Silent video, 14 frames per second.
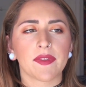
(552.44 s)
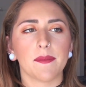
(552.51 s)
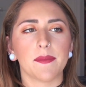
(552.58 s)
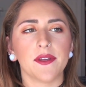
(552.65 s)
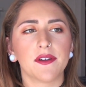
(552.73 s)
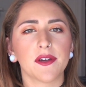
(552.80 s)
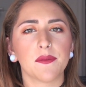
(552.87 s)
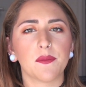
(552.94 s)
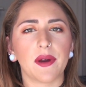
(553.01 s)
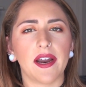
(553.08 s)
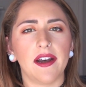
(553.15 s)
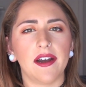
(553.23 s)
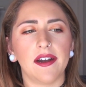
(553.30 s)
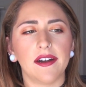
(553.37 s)
But you can
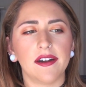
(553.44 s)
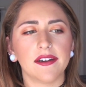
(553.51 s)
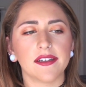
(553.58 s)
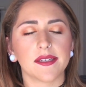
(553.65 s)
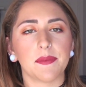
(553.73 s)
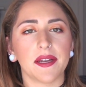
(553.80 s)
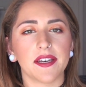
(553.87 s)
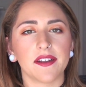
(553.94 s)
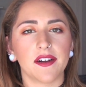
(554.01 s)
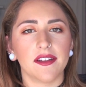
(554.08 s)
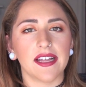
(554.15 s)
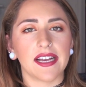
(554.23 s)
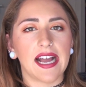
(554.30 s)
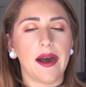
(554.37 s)
wear, depending
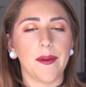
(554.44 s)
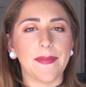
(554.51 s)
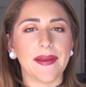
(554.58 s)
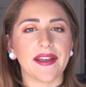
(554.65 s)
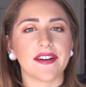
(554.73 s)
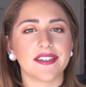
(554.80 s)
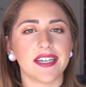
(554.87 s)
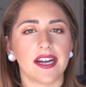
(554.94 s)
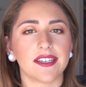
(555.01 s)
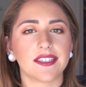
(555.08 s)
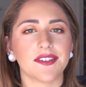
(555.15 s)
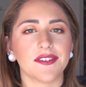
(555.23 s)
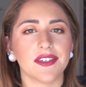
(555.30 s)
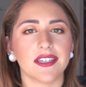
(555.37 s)
on like how big your
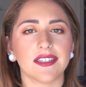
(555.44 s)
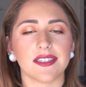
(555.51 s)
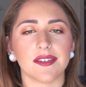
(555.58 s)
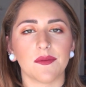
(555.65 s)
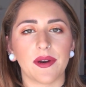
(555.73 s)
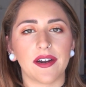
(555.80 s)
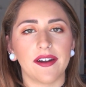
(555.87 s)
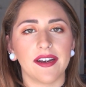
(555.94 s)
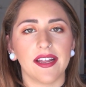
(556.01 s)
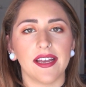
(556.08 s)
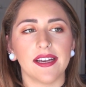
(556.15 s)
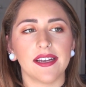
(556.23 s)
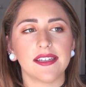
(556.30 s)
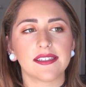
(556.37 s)
tattoo is and where it
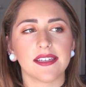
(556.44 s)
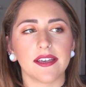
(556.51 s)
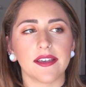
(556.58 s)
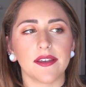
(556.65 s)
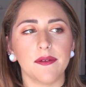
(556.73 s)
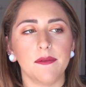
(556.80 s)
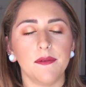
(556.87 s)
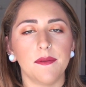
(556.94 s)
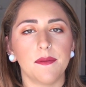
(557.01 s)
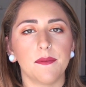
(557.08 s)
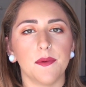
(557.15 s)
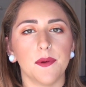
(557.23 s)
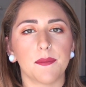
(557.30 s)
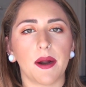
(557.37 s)
hits, like you
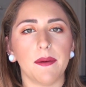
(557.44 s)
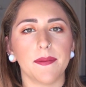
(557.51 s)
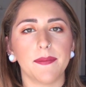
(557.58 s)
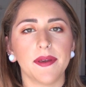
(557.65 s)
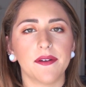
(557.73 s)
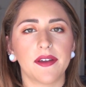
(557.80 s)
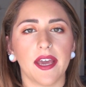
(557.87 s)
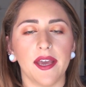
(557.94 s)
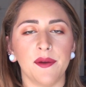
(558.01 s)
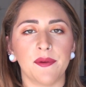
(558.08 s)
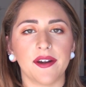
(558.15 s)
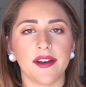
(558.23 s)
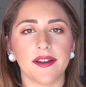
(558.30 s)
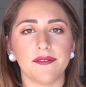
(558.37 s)
will probably be okay
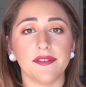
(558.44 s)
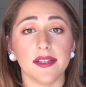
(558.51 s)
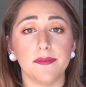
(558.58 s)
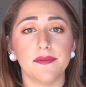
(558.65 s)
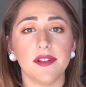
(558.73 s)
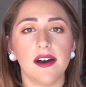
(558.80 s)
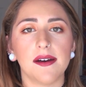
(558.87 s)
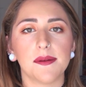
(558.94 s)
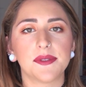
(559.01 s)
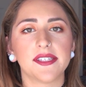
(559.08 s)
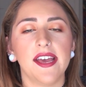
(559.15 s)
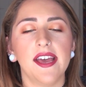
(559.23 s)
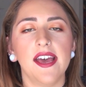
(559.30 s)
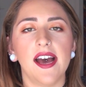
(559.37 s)
wearing flip-flops.
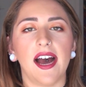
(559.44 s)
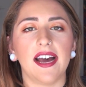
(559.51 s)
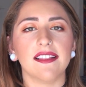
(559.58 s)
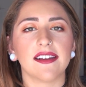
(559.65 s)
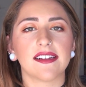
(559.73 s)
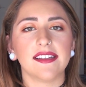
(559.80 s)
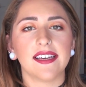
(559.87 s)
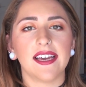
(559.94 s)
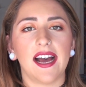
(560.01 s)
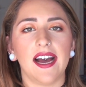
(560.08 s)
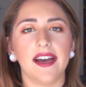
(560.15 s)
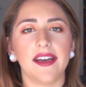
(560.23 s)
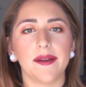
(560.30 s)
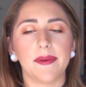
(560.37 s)
I luckily
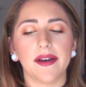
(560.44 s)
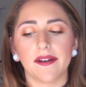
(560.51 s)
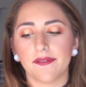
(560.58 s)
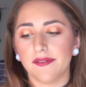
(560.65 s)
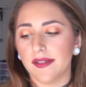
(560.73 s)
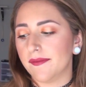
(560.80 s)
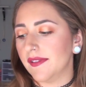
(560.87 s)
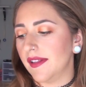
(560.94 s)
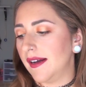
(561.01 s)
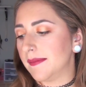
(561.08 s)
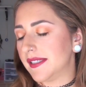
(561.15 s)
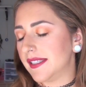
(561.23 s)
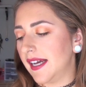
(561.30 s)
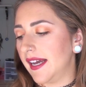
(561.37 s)
had a pair of
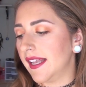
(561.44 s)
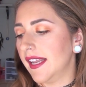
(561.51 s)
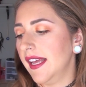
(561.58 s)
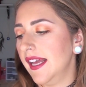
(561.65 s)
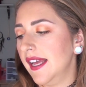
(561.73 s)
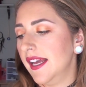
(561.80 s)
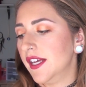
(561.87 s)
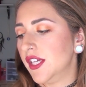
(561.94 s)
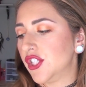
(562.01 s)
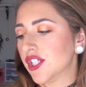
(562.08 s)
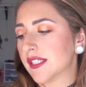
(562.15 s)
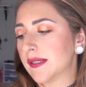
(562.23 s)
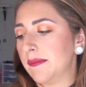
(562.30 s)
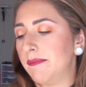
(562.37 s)
flip-flops that
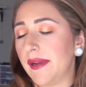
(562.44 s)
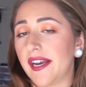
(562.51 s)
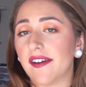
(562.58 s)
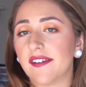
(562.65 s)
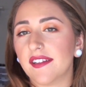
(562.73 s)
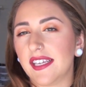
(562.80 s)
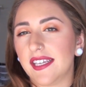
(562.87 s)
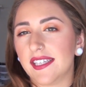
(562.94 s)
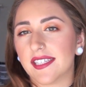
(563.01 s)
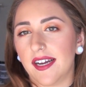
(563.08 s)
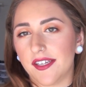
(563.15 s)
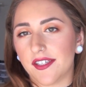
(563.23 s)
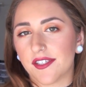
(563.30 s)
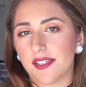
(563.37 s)
just barely
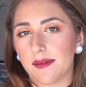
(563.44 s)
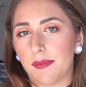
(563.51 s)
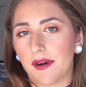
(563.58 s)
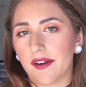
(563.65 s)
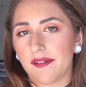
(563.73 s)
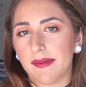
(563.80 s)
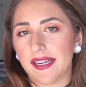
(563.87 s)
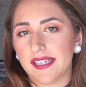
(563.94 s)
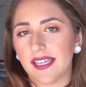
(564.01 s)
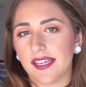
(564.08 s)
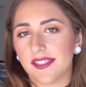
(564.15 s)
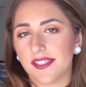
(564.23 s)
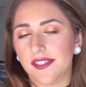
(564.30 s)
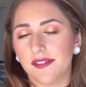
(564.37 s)
touched a part of my
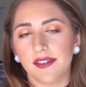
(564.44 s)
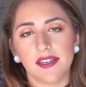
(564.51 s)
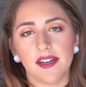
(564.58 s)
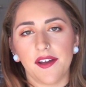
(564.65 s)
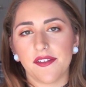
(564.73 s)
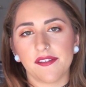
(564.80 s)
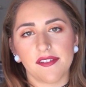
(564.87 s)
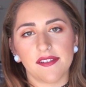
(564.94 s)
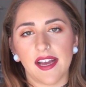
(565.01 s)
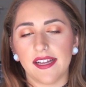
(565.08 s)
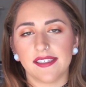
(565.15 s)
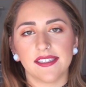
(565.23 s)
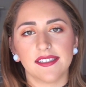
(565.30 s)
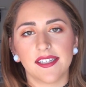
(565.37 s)
tattoo, and other than
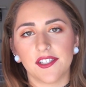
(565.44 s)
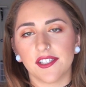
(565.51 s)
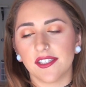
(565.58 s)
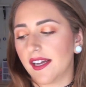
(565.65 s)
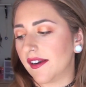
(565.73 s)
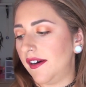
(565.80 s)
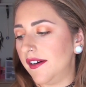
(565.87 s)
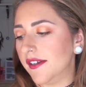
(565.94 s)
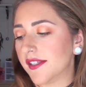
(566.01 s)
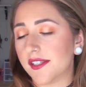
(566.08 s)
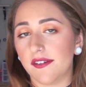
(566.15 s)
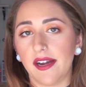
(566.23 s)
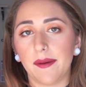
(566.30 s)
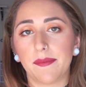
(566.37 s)
that didn't touch it at all.
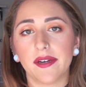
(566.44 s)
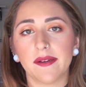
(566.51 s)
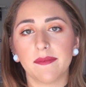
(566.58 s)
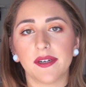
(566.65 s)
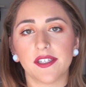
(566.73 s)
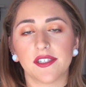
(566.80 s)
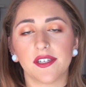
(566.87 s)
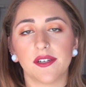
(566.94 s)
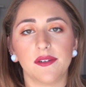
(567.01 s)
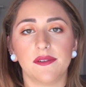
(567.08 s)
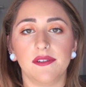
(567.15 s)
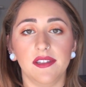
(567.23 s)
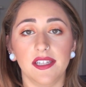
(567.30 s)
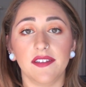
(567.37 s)
So I pretty much
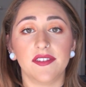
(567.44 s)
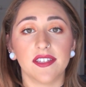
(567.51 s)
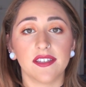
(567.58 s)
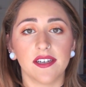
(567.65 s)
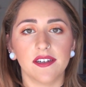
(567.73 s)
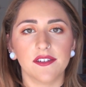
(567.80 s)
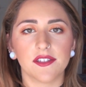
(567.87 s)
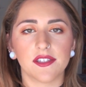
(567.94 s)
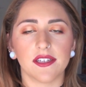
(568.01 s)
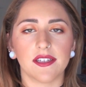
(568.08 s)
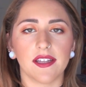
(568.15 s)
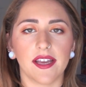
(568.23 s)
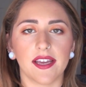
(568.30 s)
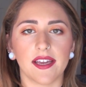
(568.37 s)
lived in those,
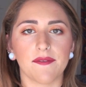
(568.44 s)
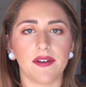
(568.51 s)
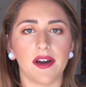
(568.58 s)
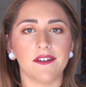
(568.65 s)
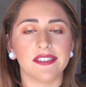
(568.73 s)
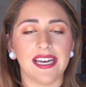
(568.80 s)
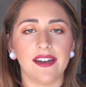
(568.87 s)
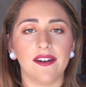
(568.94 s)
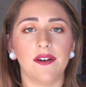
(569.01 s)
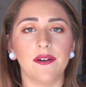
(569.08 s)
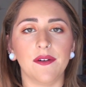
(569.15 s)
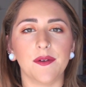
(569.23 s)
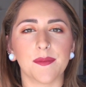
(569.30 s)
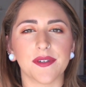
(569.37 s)
and like if I was at
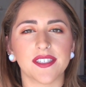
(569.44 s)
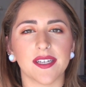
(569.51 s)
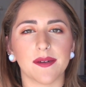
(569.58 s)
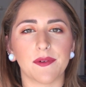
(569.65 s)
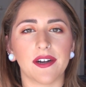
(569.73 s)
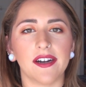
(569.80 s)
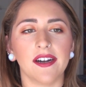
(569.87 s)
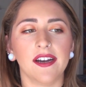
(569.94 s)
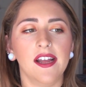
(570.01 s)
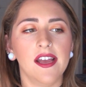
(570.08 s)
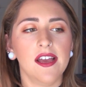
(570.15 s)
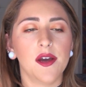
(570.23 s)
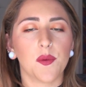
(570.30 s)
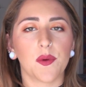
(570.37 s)
home or somewhere
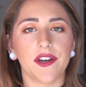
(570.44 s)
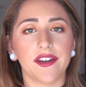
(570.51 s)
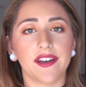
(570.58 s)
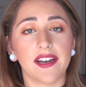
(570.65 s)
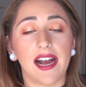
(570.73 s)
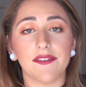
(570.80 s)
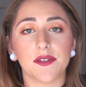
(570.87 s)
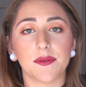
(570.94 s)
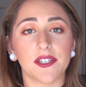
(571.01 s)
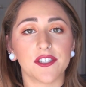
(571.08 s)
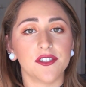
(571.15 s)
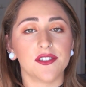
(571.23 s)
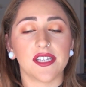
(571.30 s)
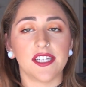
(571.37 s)
where you didn't have to wear
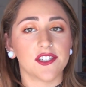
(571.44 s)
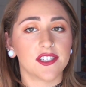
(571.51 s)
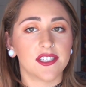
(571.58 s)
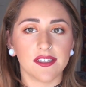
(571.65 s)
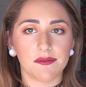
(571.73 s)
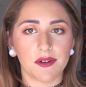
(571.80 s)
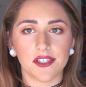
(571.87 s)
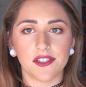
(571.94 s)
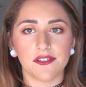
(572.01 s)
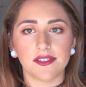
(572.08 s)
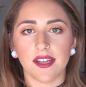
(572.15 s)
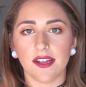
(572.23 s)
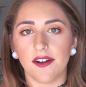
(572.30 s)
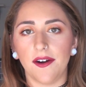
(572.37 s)
shoes, I just didn't wear
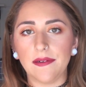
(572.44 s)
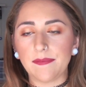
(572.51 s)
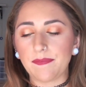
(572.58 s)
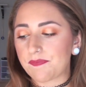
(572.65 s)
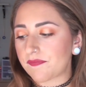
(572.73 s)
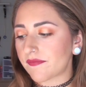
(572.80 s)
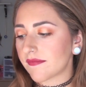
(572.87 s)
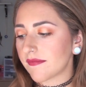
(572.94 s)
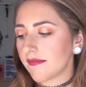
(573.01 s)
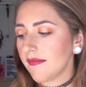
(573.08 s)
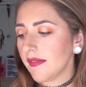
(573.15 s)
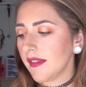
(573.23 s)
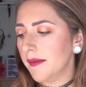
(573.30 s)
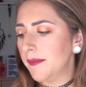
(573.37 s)
shoes at all.
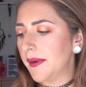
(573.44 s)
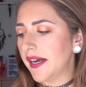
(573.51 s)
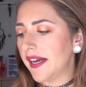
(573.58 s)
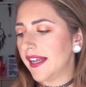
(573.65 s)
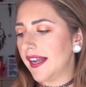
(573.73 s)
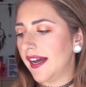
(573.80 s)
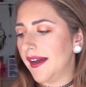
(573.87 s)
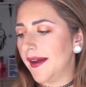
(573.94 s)
But